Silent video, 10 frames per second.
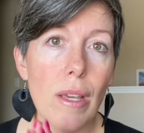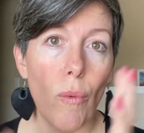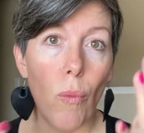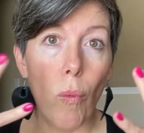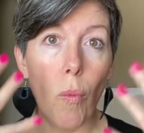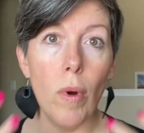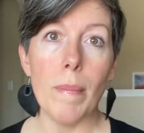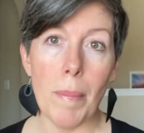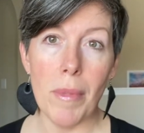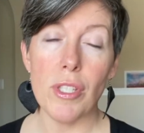what
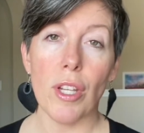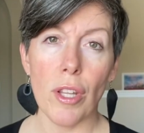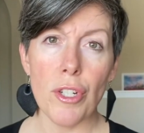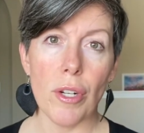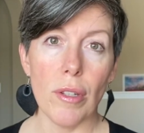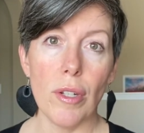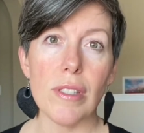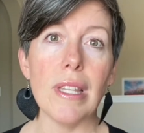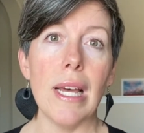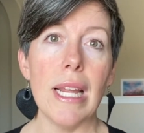my musculature
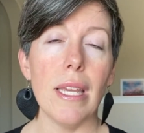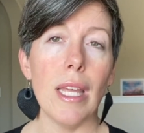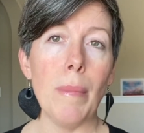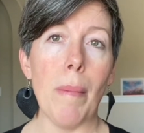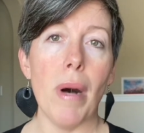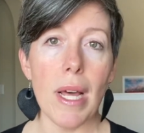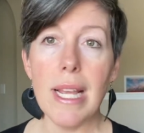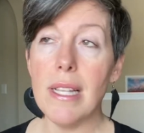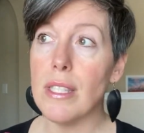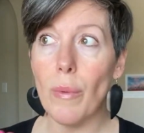looks like in my
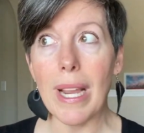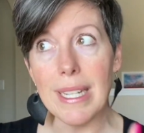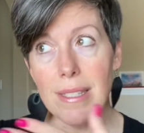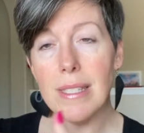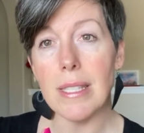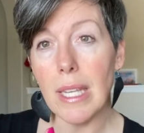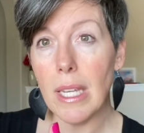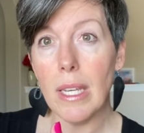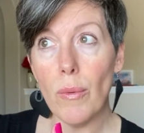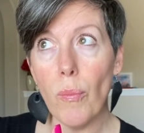body, so I can
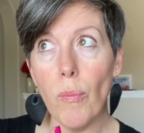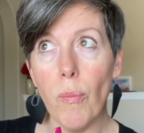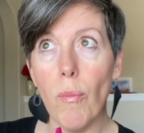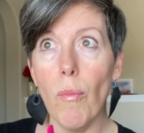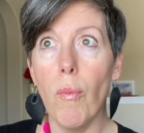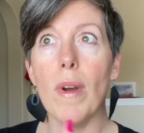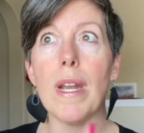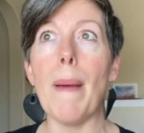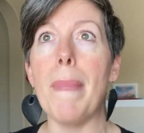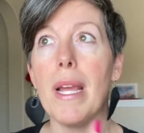see what
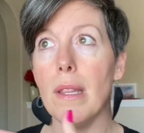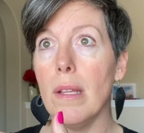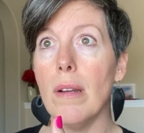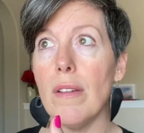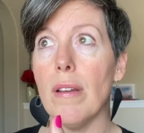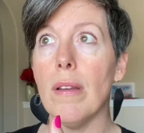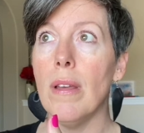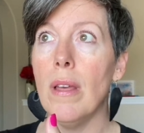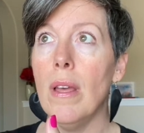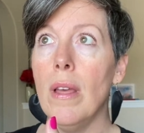I might look,
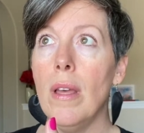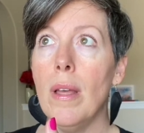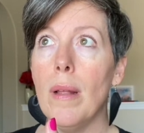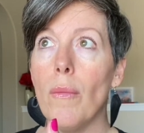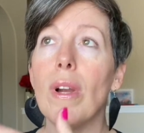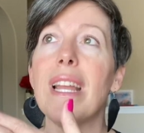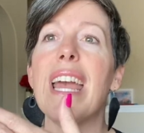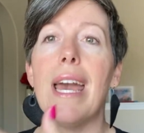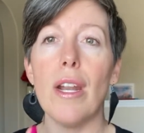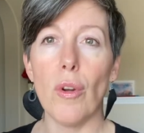what
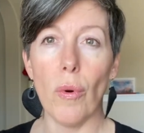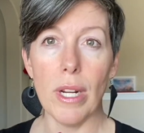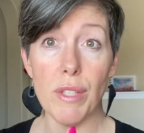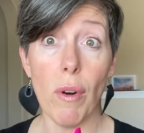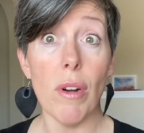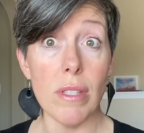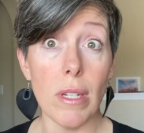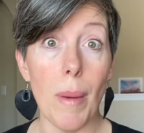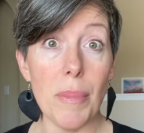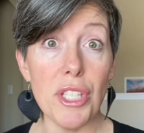category, as far as the
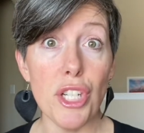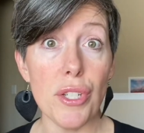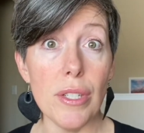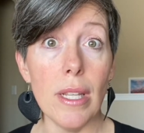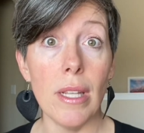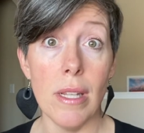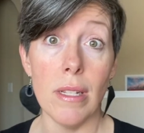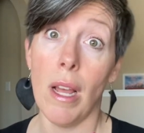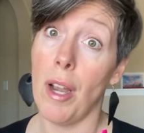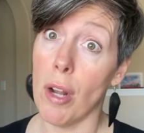competition
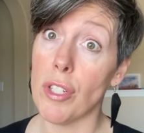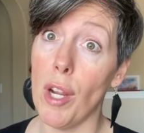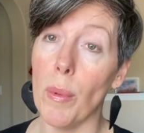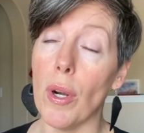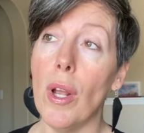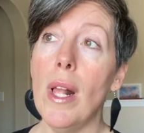in October,